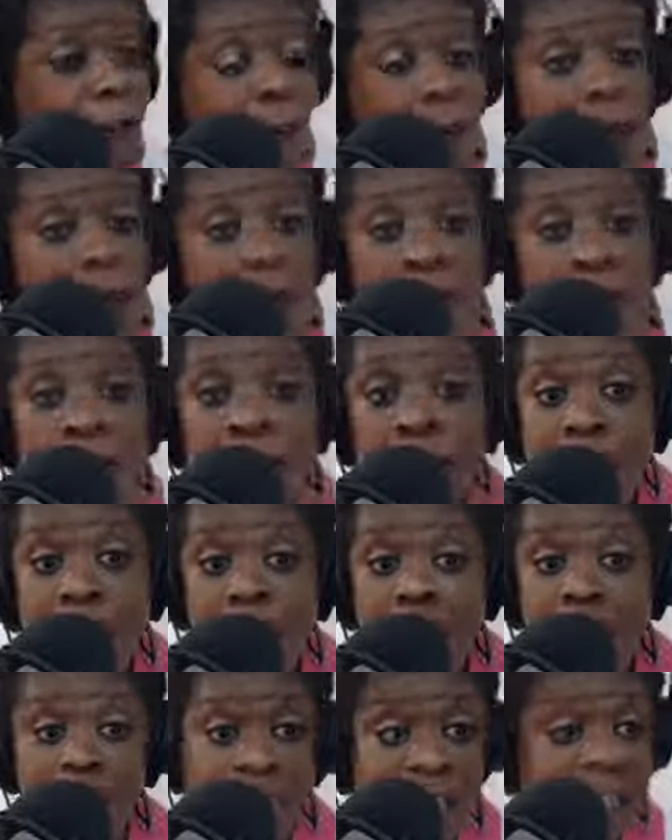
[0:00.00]
for
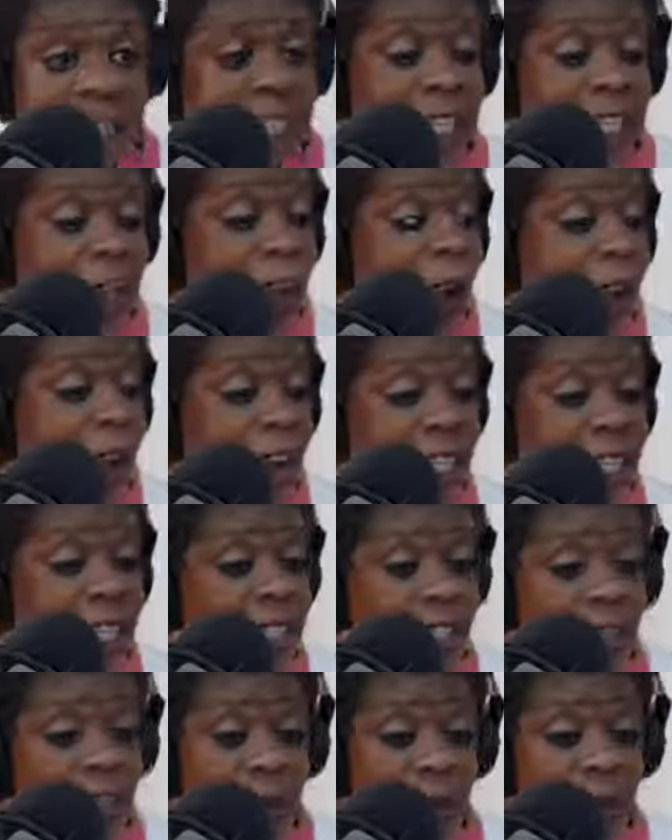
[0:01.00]
if this thing
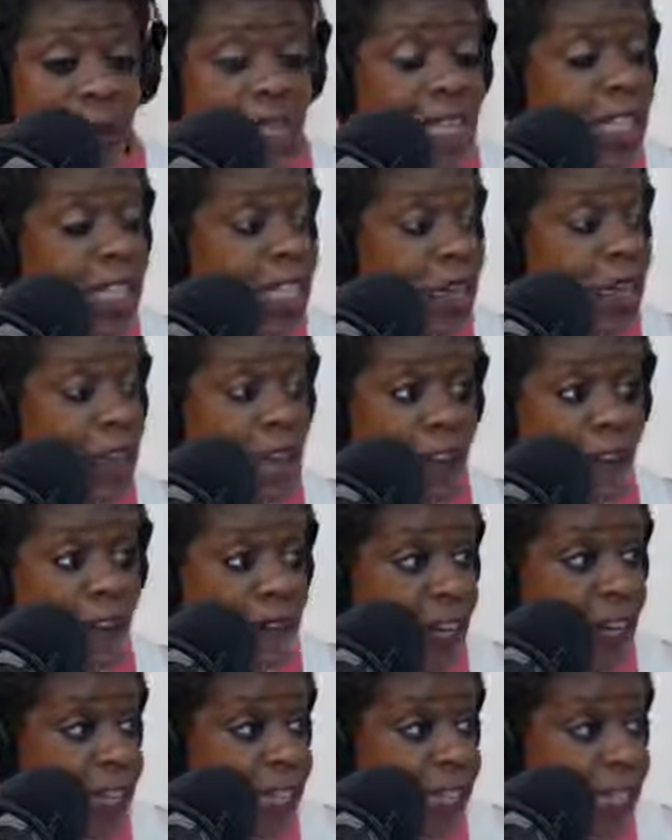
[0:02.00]
passes, we need to create
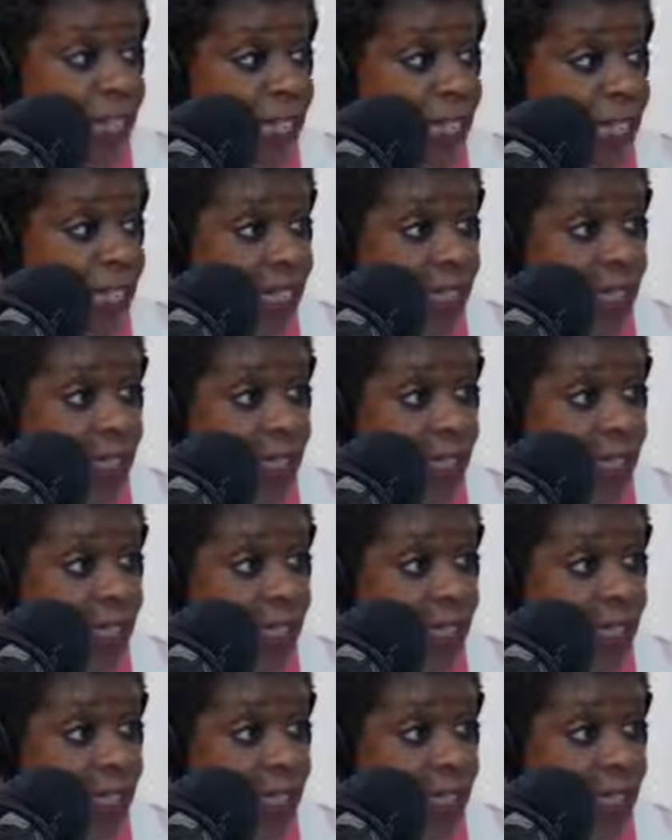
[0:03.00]
funding